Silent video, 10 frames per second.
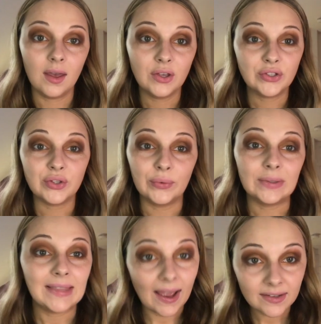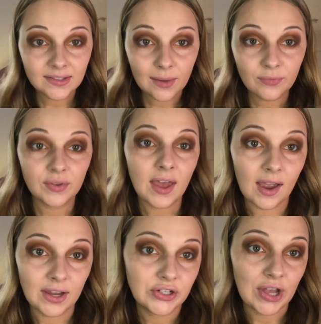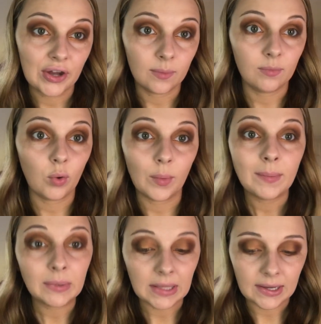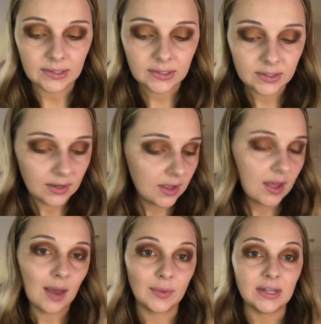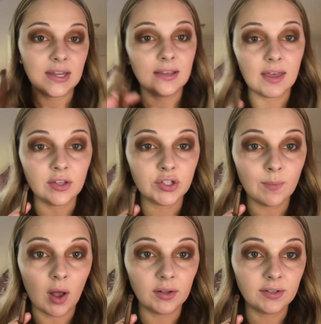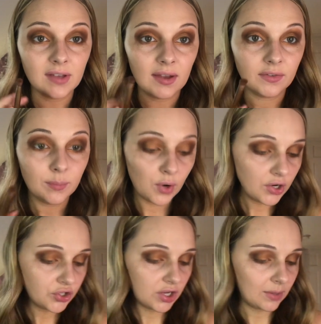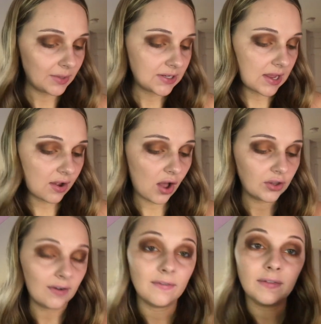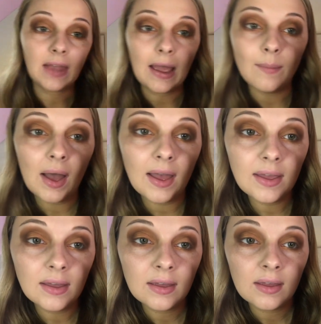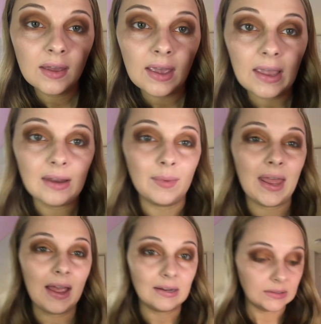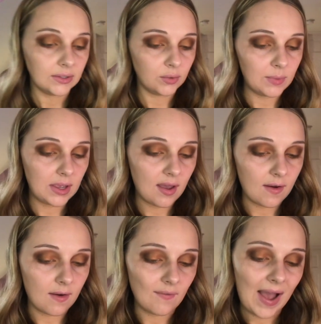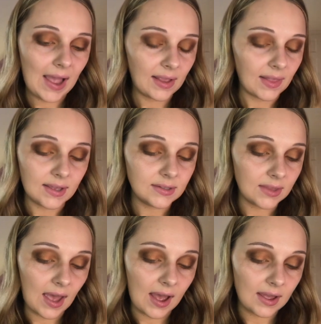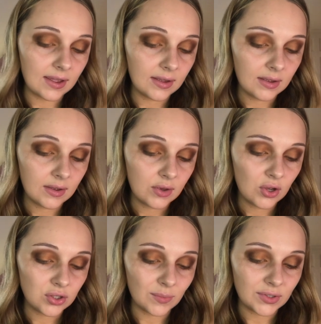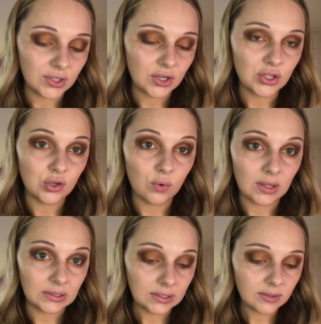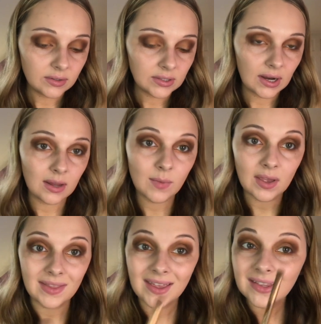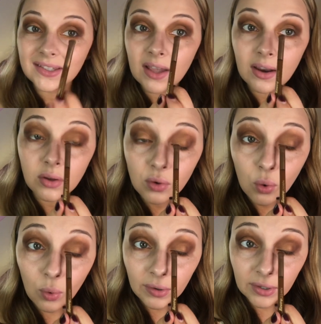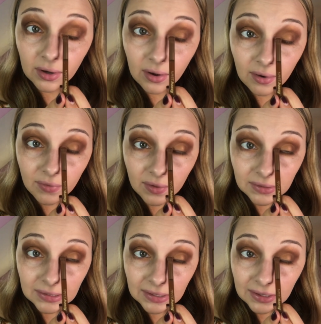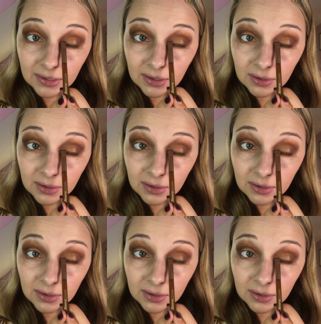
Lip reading: So last step for the eyeshadow before we blend, I'm gonna take that smaller side of the brush and I'm gonna take color Flyby and I'm gonna add a little bit of highlight to the eye. So I'm just gonna do a little tiny bit in the inside corner of the lid.